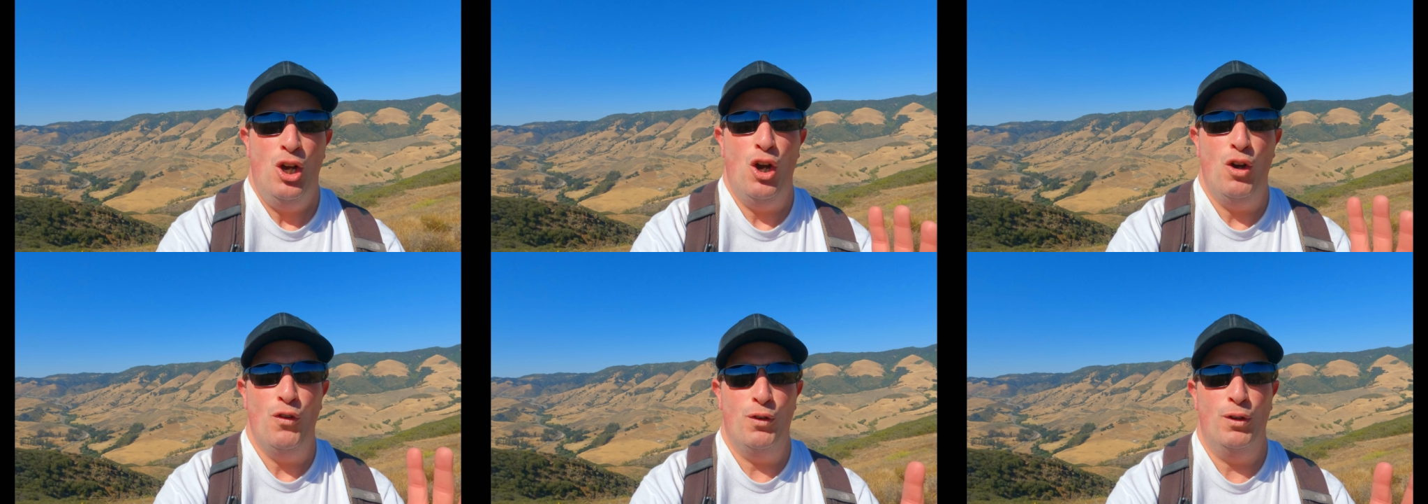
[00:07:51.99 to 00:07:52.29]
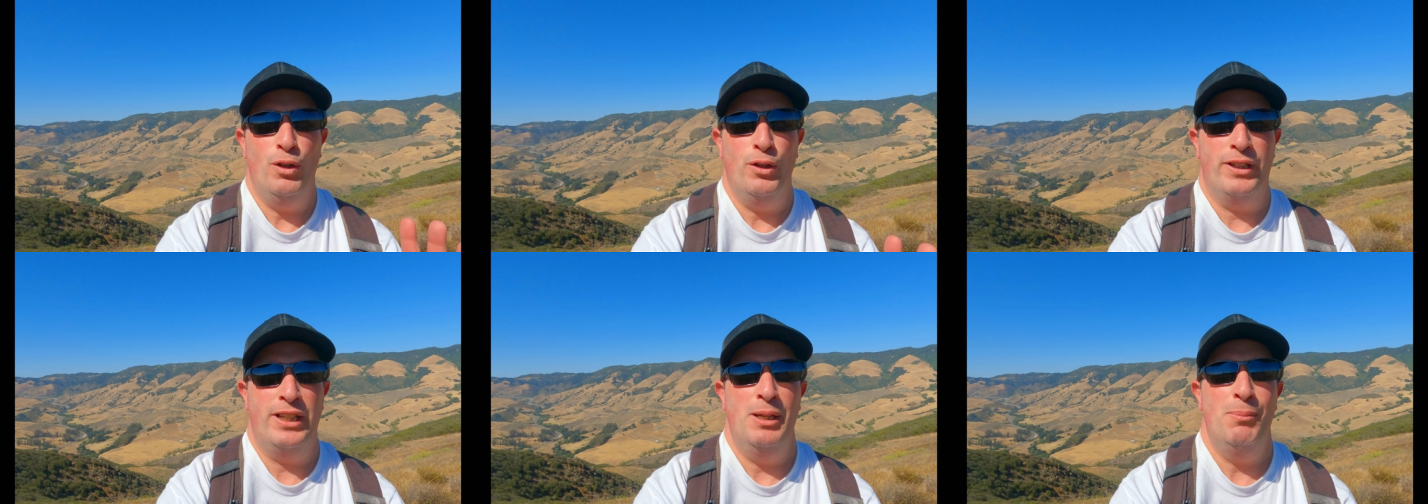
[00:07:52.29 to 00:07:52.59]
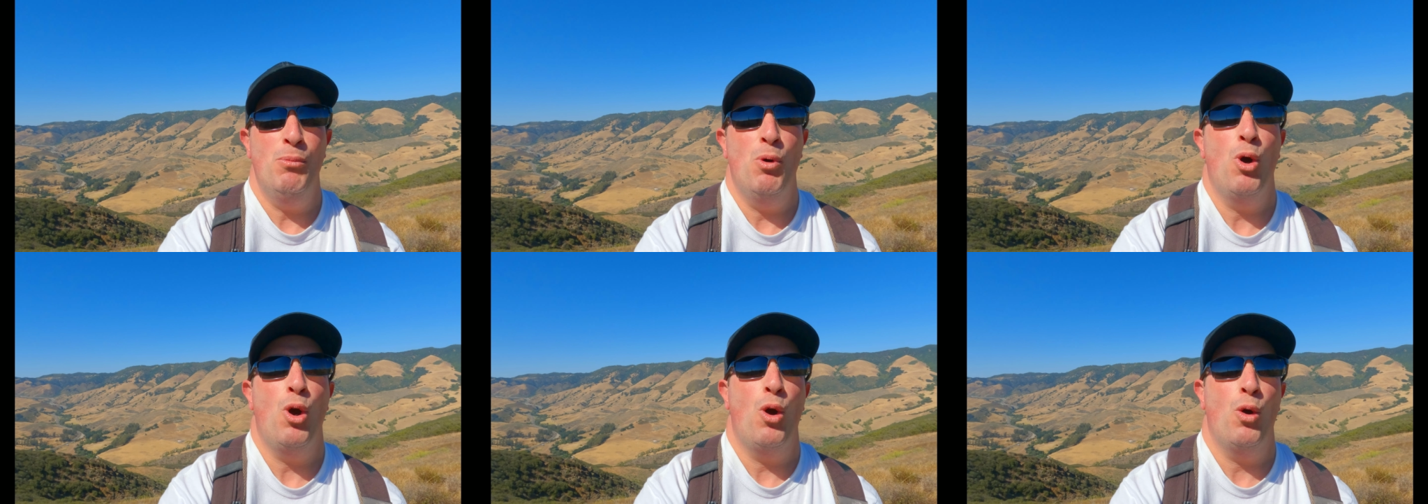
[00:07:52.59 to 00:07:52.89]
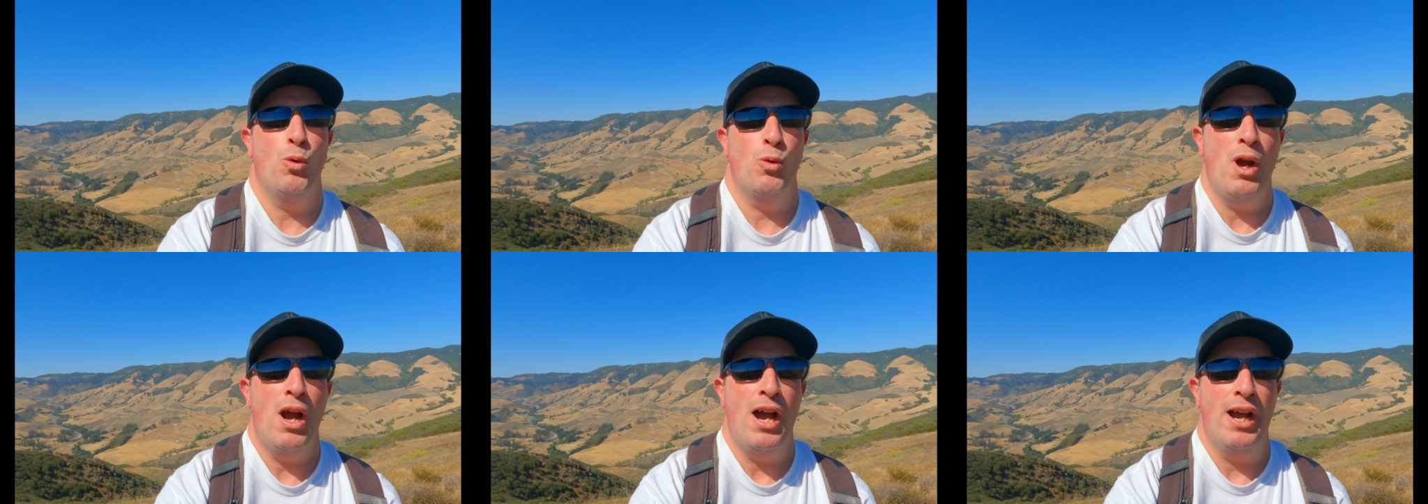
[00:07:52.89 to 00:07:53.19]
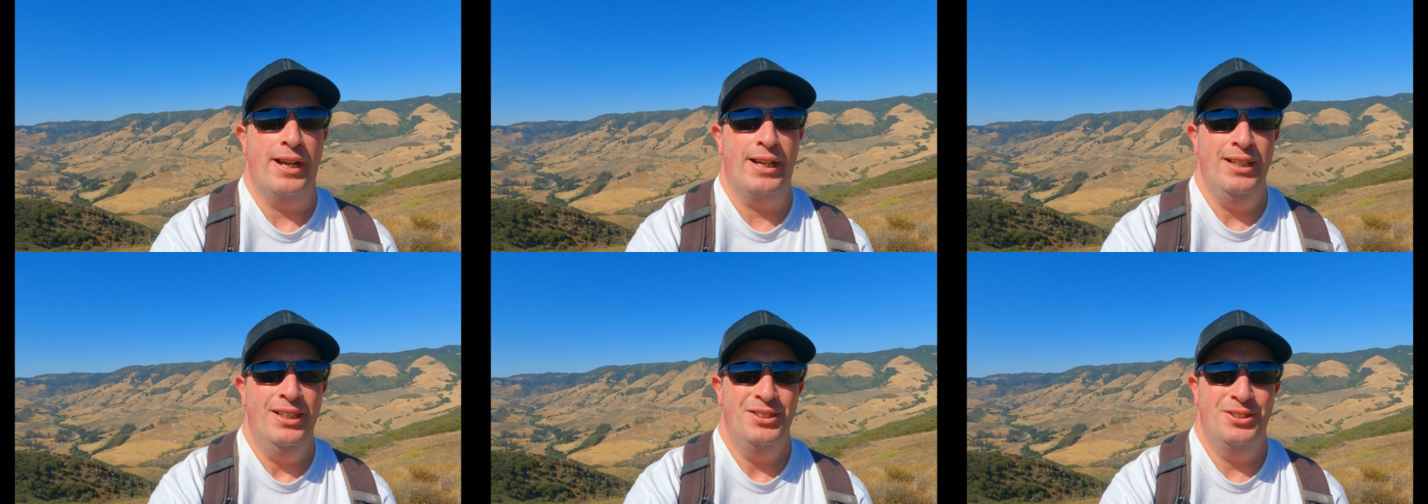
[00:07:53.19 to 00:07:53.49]
overlooking Morro
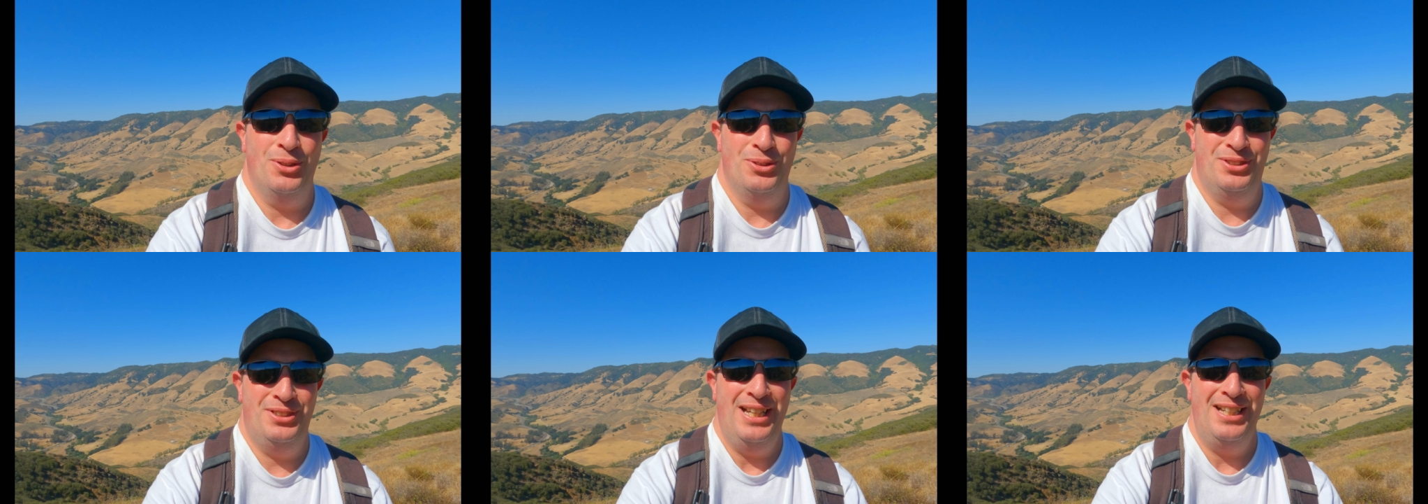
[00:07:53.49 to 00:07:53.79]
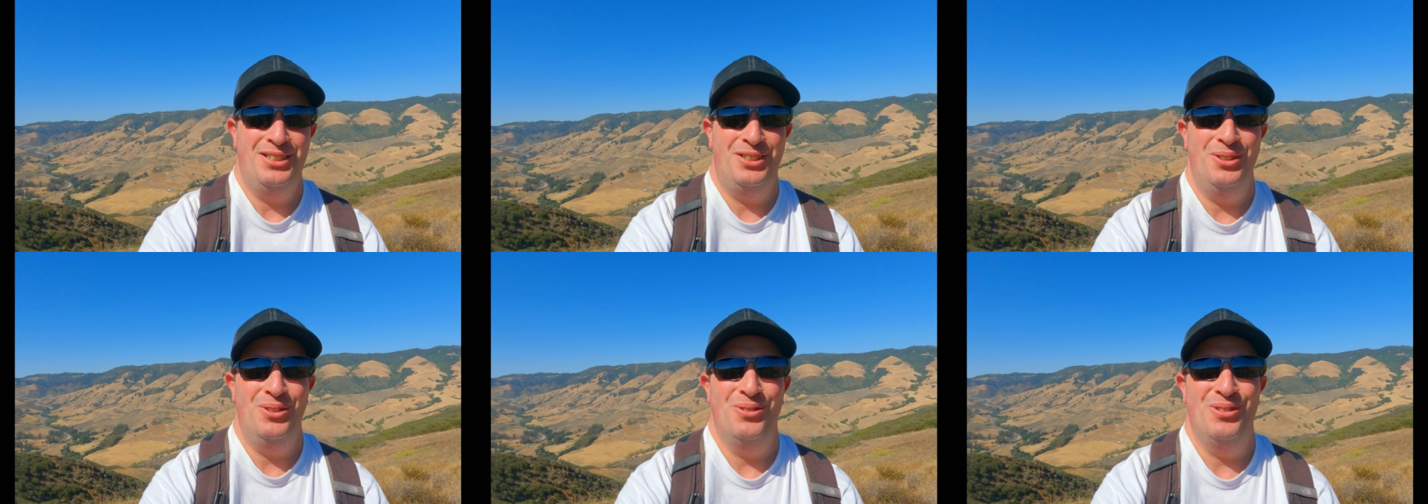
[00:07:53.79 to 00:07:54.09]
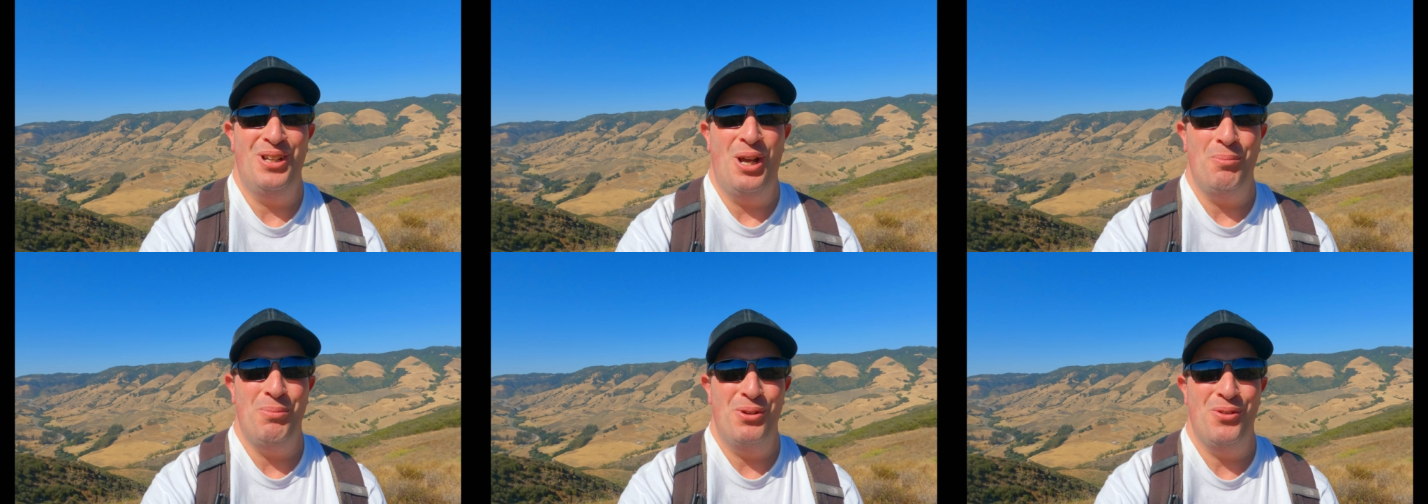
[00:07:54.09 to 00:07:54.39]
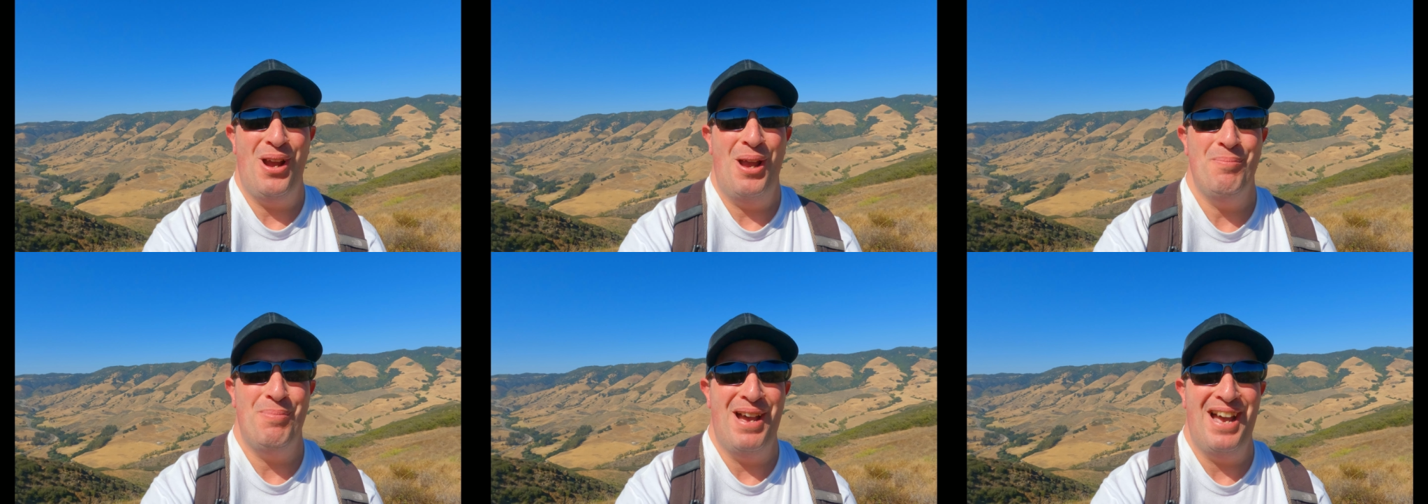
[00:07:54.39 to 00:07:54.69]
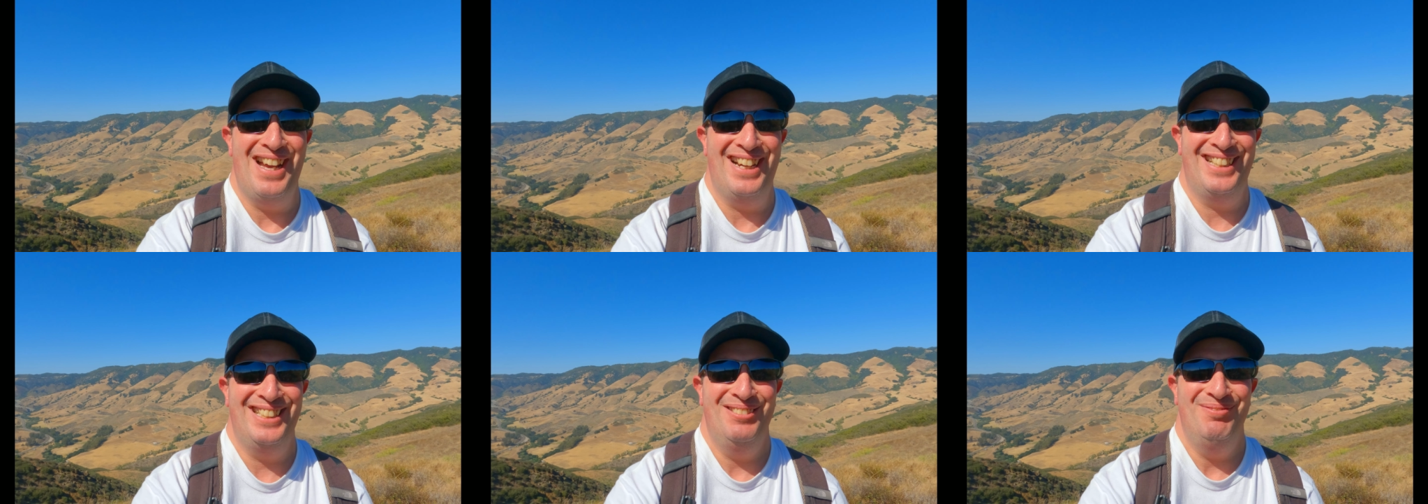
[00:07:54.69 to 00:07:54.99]
Rock. So stay tuned, I'll be right
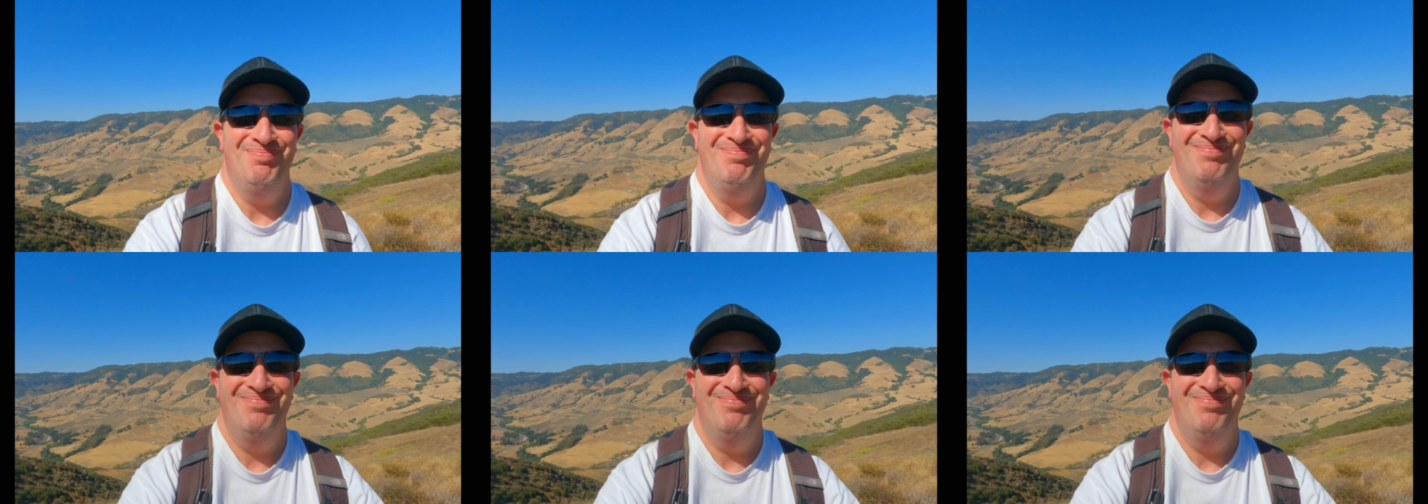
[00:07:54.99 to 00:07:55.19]
back.